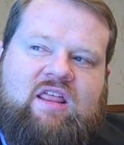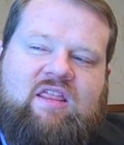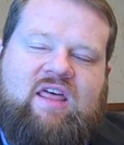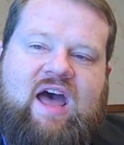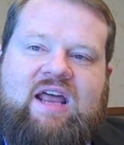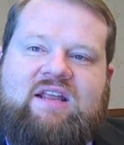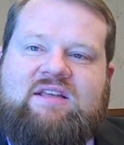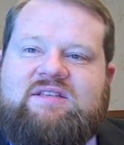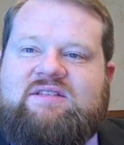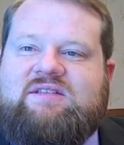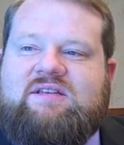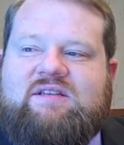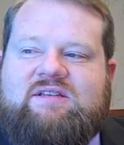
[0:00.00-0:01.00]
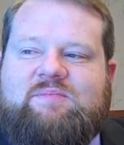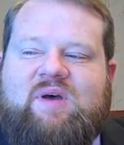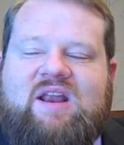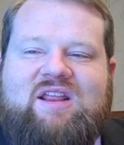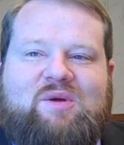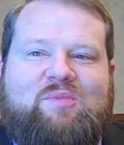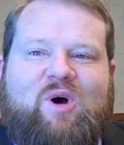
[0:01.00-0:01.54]
That is
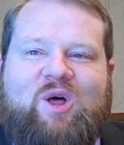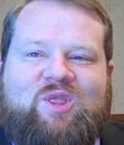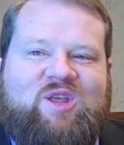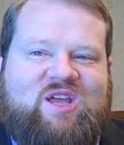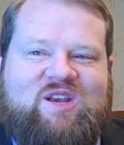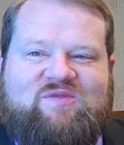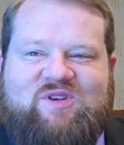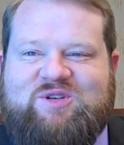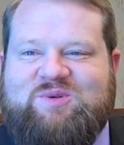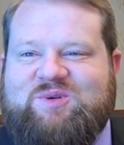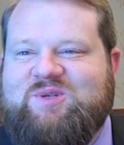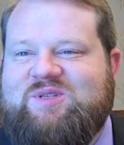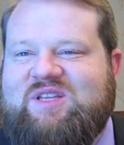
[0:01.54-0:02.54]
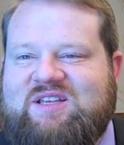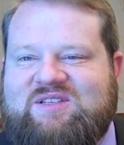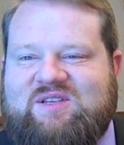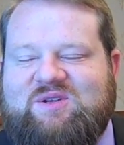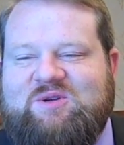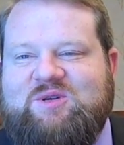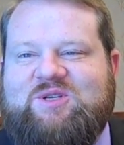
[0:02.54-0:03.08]
dependent upon the individuals, the
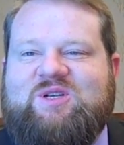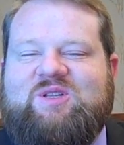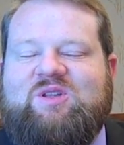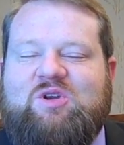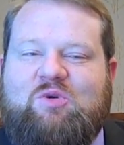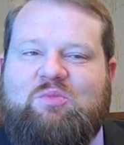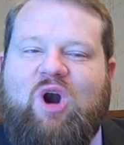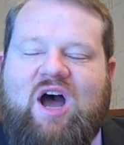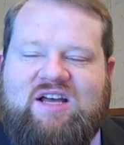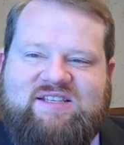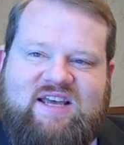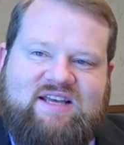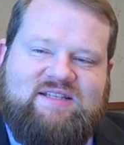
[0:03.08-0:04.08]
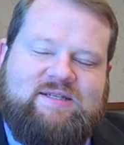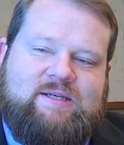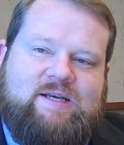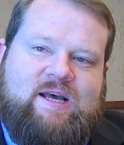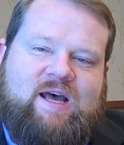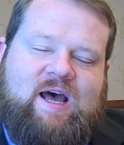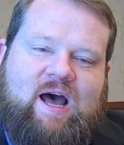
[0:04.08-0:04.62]
institution, the new process.
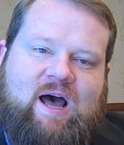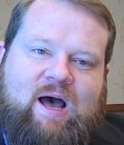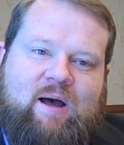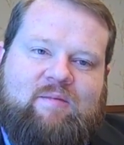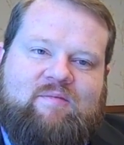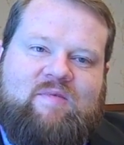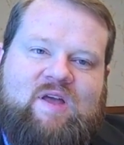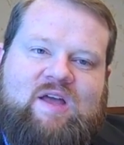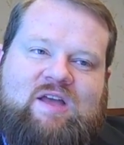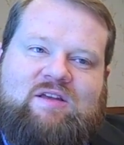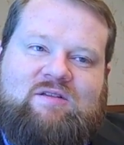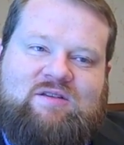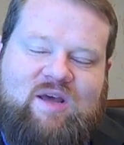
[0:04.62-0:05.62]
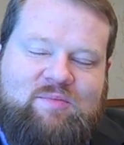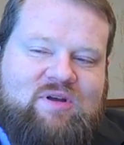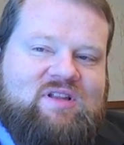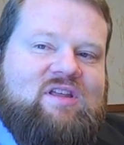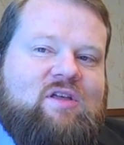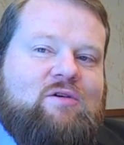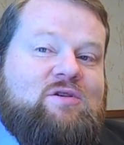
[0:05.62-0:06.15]

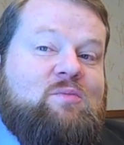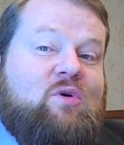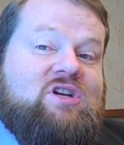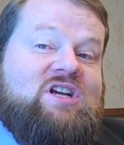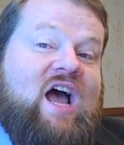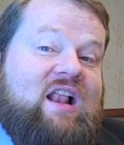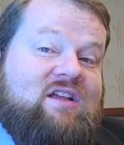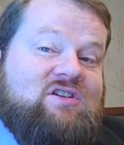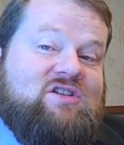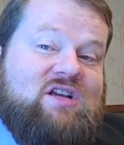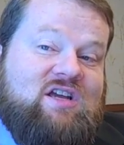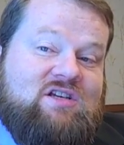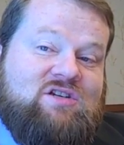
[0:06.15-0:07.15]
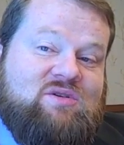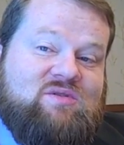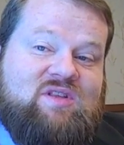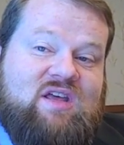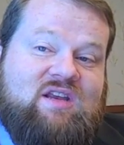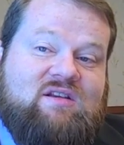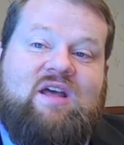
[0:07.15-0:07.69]
Typically those are more challenging issues
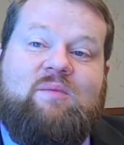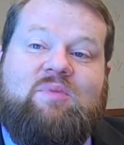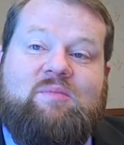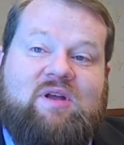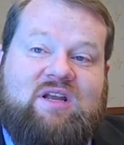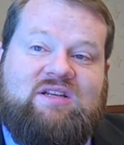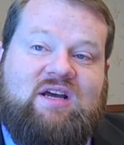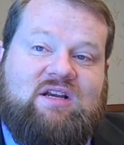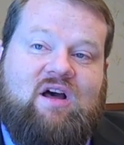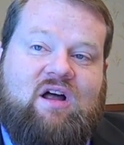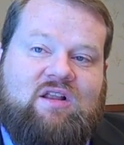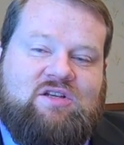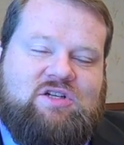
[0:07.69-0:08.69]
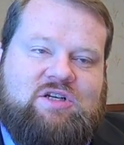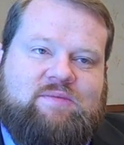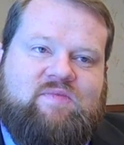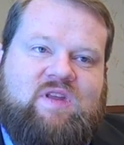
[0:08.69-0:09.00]
than implementing technology.